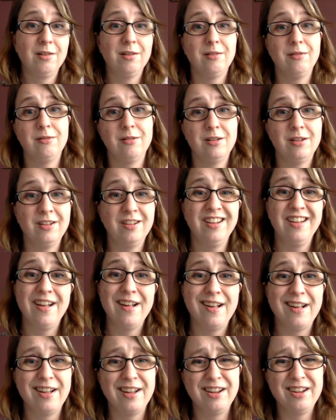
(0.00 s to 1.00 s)
And
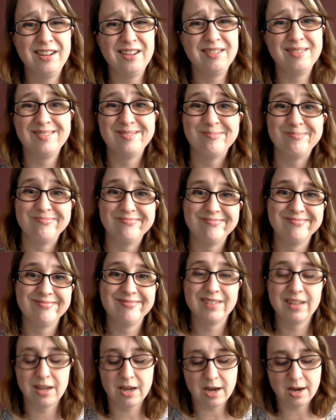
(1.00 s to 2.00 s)
I
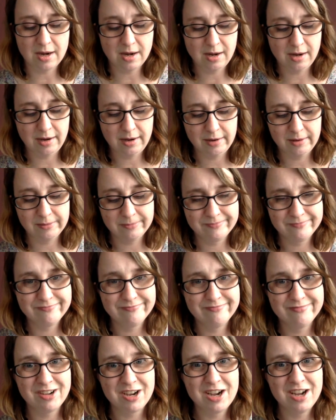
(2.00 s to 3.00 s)
kind of like,
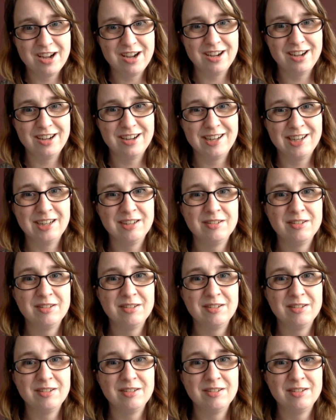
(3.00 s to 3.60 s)
I